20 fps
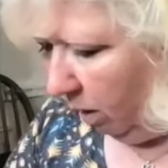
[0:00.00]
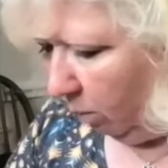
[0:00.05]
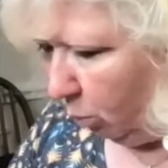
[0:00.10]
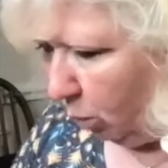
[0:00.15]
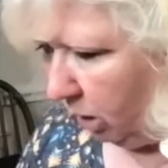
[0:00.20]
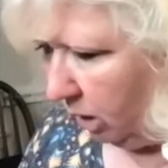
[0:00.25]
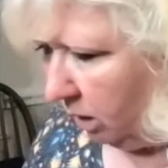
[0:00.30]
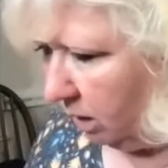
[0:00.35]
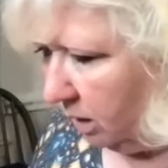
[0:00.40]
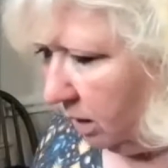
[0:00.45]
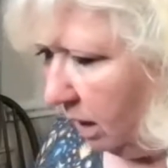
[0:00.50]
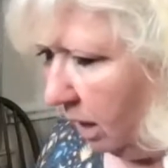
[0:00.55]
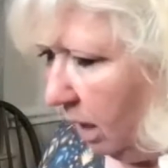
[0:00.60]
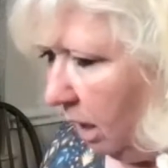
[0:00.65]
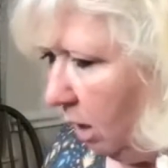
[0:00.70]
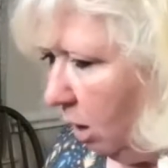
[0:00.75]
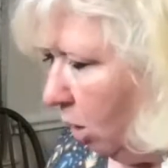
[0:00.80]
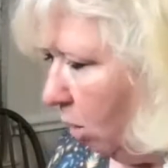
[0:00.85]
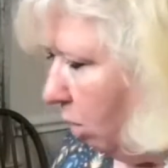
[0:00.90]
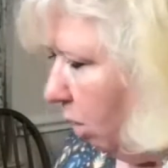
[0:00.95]
I put the
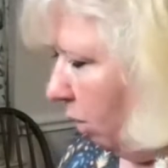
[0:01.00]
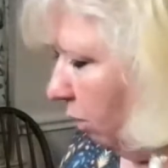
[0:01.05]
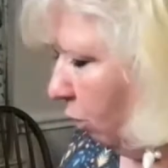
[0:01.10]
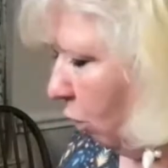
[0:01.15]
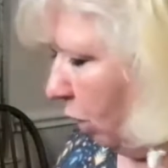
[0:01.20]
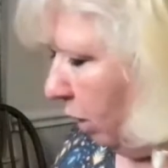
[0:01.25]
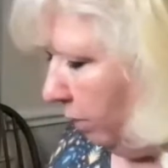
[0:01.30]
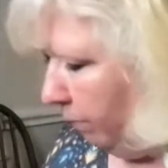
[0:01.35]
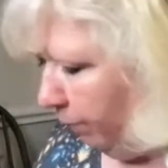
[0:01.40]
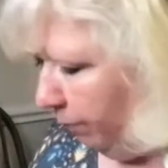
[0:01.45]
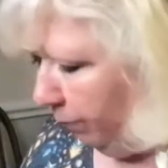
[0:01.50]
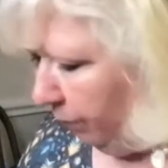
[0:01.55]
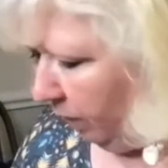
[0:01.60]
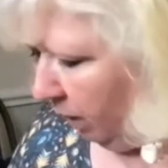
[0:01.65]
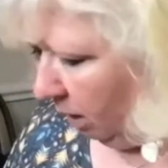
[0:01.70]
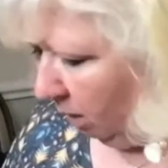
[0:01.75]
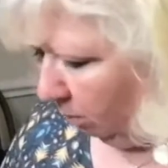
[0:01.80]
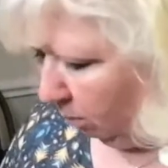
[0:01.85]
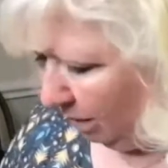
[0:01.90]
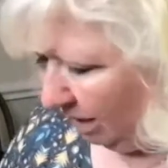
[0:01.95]
second coat over it,
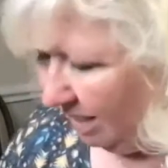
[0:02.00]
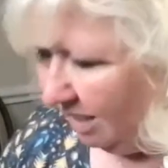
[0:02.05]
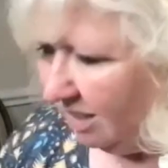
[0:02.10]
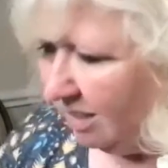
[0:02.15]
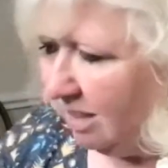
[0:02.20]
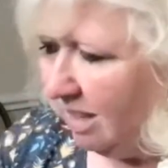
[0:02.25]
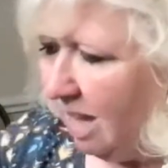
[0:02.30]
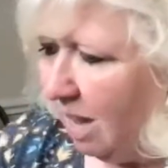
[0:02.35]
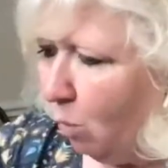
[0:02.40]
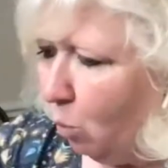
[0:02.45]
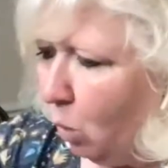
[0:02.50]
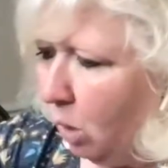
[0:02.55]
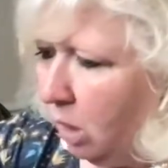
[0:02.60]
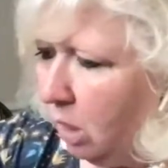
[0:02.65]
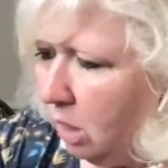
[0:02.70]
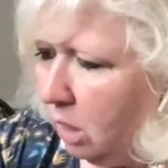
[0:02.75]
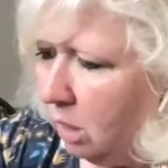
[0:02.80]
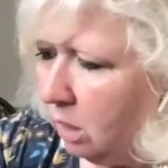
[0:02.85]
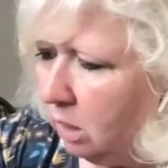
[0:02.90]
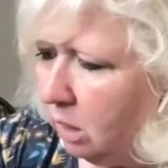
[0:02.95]
because that
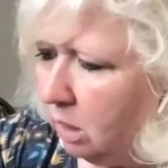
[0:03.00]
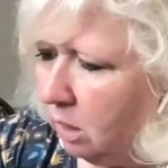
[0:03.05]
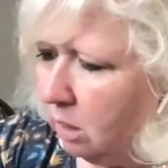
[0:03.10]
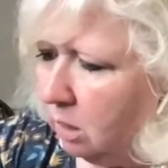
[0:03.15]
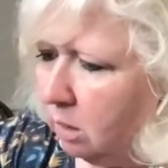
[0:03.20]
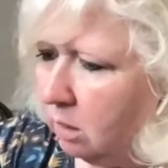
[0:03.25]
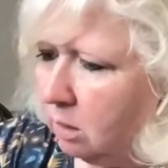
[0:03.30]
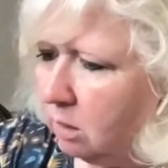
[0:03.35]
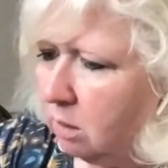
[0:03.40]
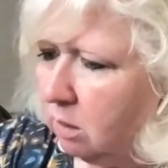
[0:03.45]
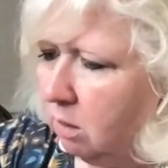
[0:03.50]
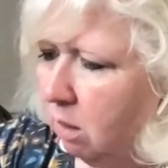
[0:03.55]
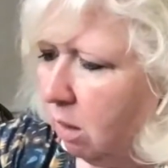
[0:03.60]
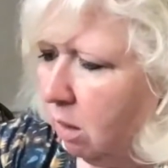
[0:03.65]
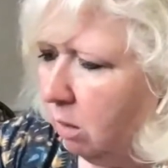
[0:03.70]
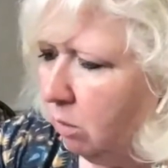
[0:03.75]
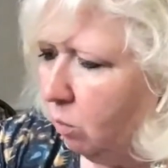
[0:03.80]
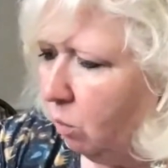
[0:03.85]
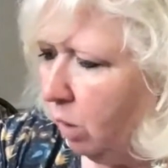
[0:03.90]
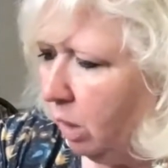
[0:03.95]
one is
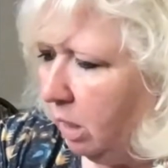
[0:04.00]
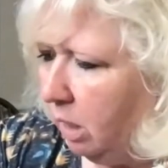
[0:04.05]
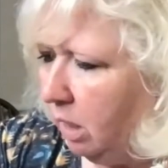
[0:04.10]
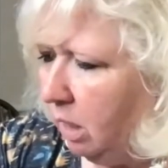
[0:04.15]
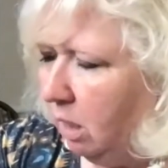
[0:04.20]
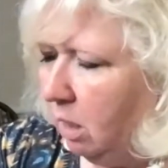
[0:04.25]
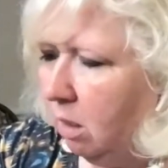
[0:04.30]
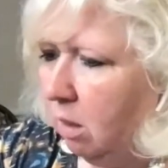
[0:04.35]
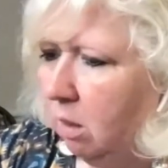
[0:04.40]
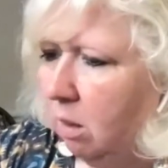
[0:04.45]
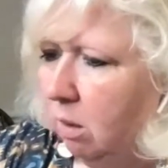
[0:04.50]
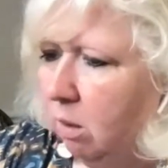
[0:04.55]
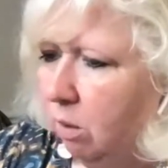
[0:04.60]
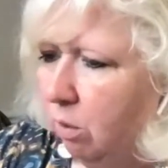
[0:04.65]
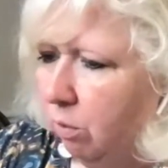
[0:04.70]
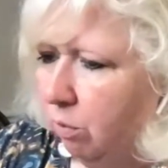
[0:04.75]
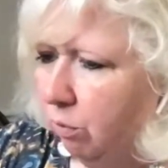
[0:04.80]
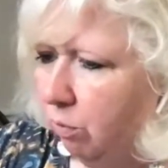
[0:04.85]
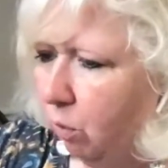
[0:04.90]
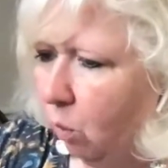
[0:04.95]
not ready
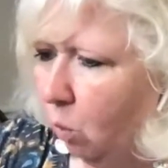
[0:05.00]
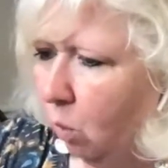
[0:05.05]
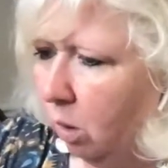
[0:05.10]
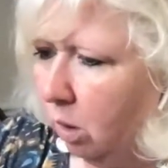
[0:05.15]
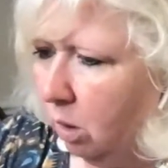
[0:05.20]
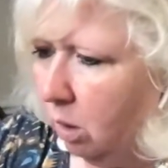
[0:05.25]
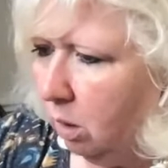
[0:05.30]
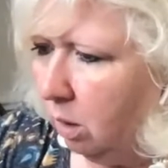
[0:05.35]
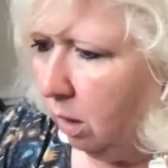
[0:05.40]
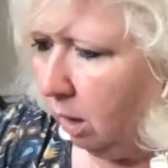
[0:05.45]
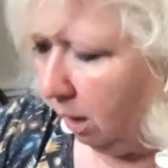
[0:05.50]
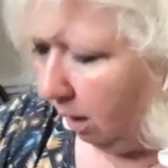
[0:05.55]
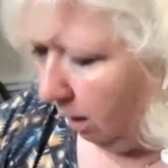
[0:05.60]
for